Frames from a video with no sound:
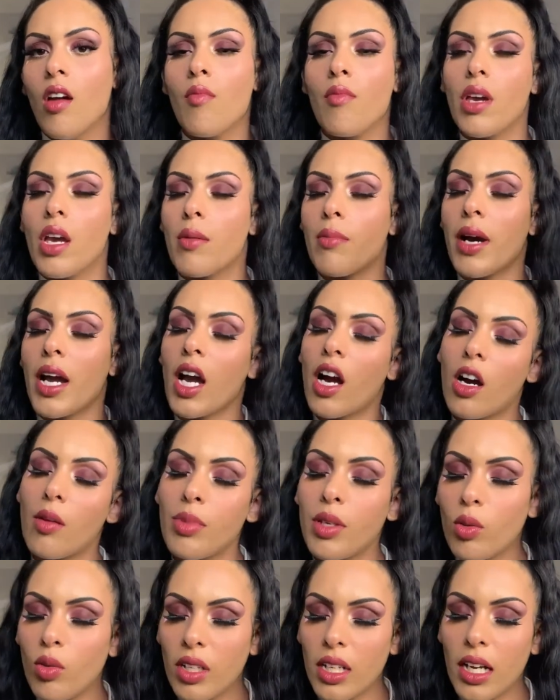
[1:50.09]
Me and my
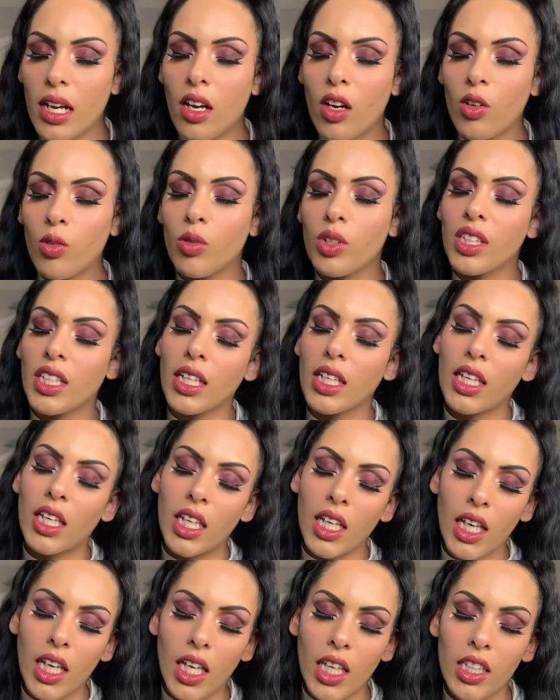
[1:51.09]
hubby went out with the
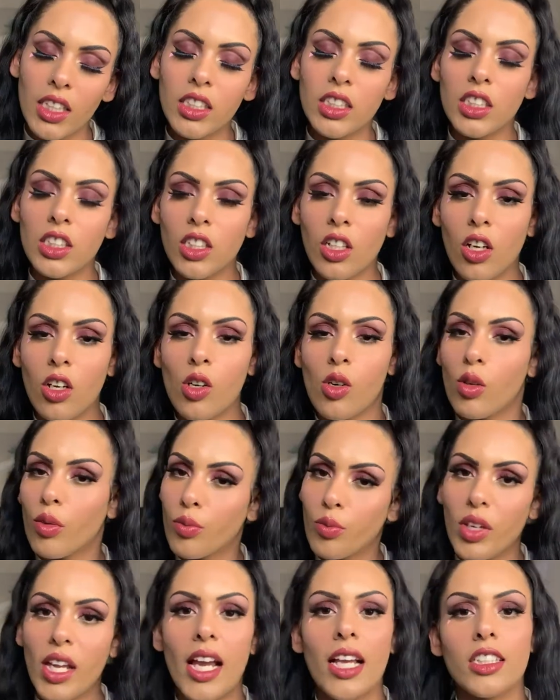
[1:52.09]
kids, so
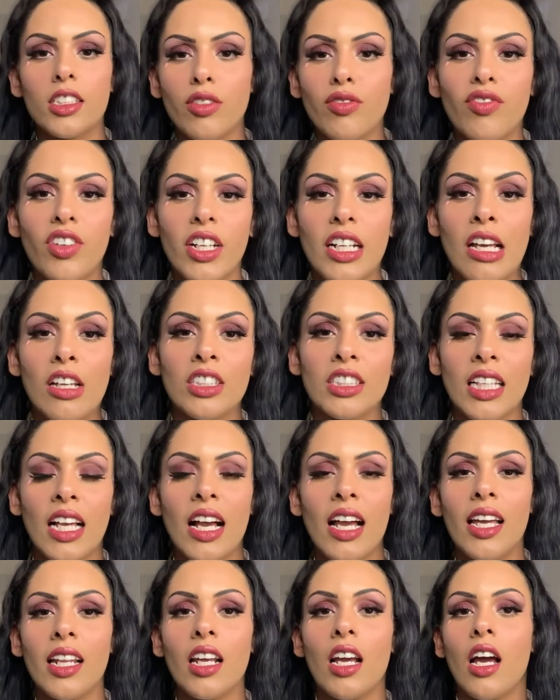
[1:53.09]
we had some fun outside.